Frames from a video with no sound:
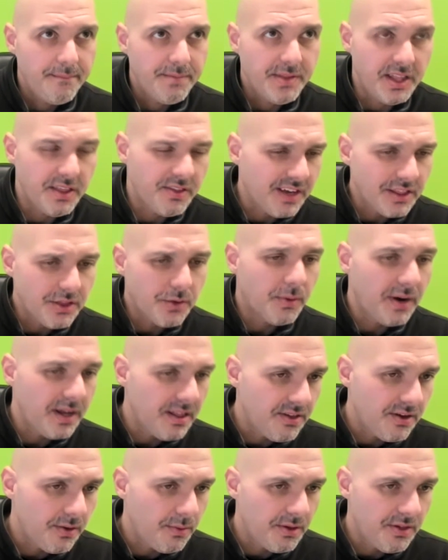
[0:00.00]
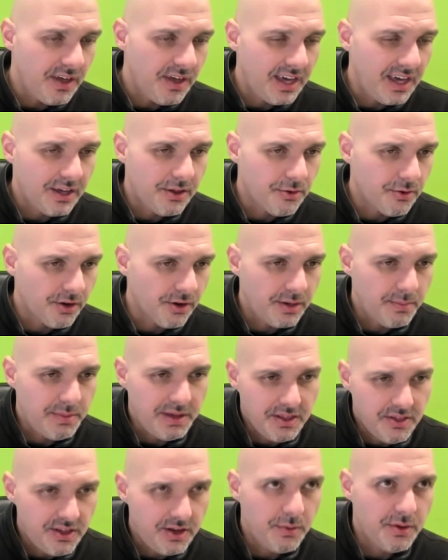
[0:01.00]
Then let's get the right Series A, because we're going to
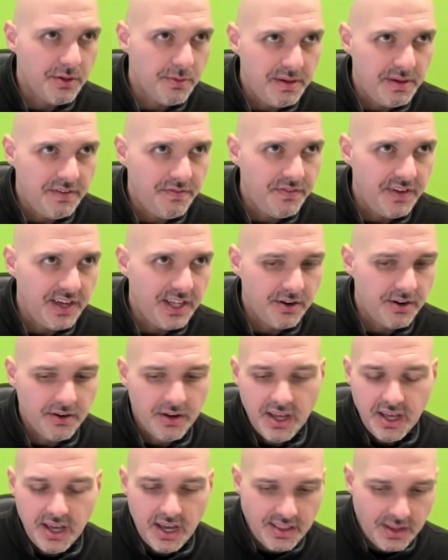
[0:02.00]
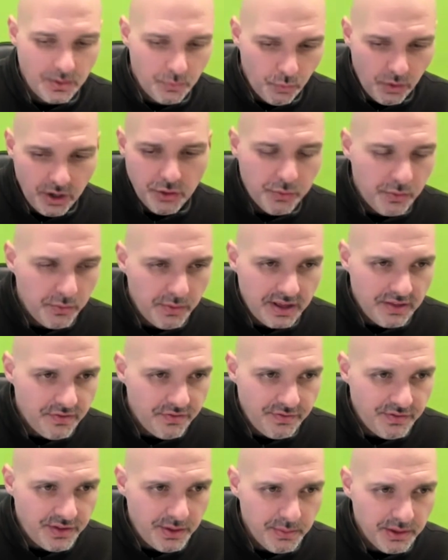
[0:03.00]
be Series B feeder. And then once we raise
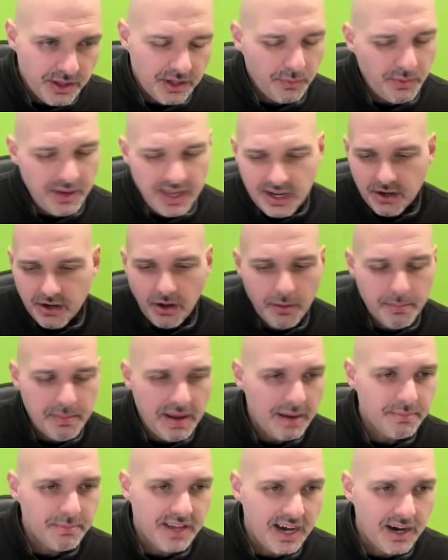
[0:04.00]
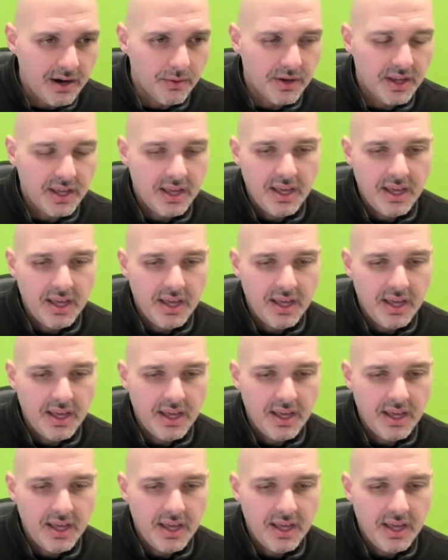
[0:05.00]
15 million, we had it all mapped out.